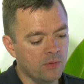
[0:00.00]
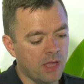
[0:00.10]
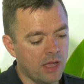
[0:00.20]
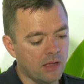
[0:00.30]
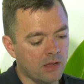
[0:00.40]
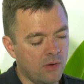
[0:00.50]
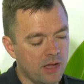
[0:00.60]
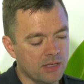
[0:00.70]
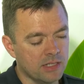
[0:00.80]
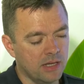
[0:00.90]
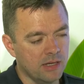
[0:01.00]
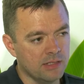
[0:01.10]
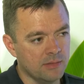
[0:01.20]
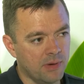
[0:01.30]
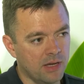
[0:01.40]
get quite
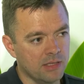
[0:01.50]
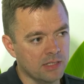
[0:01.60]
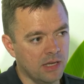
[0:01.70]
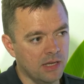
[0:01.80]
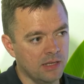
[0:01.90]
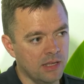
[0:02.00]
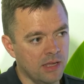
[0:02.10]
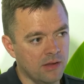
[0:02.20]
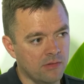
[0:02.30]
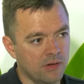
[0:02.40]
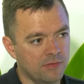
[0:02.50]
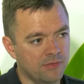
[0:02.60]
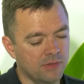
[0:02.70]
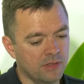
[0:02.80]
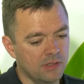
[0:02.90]
excited by this idea
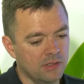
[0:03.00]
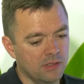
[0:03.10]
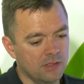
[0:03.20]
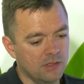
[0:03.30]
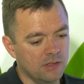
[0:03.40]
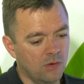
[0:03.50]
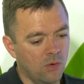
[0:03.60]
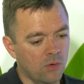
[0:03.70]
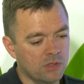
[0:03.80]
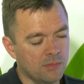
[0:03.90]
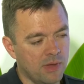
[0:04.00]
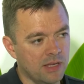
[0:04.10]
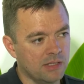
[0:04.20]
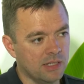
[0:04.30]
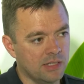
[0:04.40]
of
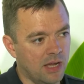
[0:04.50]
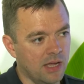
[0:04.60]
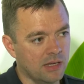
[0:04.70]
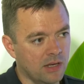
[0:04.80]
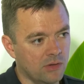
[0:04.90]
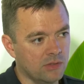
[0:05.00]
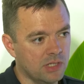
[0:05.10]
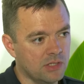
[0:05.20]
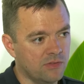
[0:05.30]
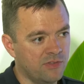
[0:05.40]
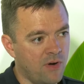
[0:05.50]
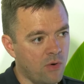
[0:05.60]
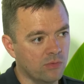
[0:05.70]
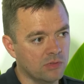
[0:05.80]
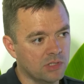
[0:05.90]
automated diagnosis of
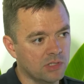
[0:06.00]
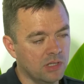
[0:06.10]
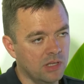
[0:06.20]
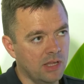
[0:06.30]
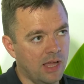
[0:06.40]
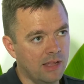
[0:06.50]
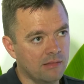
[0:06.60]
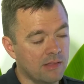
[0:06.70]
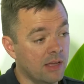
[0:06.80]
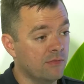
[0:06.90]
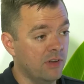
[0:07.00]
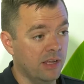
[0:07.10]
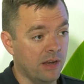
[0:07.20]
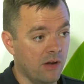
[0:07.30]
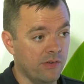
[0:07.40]
faults, and
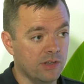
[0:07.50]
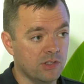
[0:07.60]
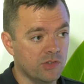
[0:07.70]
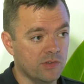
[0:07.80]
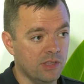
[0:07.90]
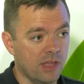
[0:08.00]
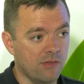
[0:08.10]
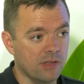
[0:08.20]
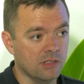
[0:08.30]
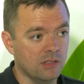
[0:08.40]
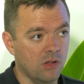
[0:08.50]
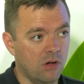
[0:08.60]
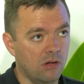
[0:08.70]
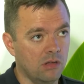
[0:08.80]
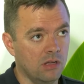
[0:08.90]
thankfully in our industry there is
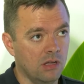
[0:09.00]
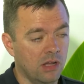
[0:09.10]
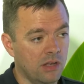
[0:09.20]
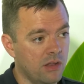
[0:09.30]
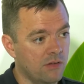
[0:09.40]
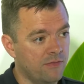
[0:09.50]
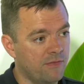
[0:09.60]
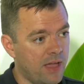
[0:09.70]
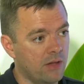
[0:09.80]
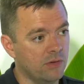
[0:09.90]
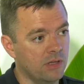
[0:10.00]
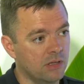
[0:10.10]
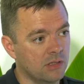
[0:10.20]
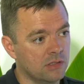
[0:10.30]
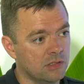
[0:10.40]
not enough
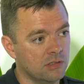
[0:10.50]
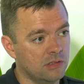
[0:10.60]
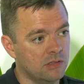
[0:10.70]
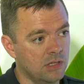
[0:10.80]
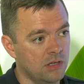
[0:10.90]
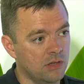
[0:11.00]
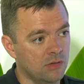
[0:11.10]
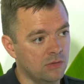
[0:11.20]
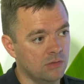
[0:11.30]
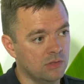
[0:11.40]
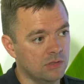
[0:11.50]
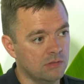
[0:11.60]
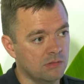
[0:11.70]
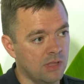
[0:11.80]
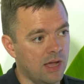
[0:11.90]
failures to
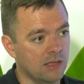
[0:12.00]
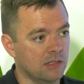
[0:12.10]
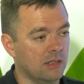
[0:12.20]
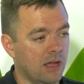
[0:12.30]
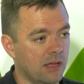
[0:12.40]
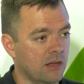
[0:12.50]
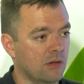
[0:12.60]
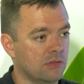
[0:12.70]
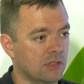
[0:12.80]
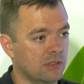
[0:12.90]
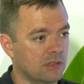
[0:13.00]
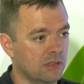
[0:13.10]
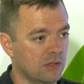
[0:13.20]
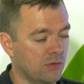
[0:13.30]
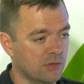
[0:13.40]
use that as a diagnosis,
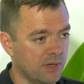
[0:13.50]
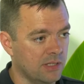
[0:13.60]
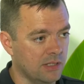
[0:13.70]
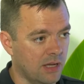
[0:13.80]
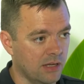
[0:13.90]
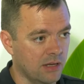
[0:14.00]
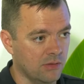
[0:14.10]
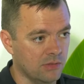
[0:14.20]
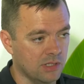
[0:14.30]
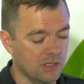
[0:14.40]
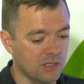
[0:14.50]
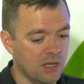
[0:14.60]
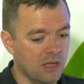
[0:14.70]
as an automated diagnosis.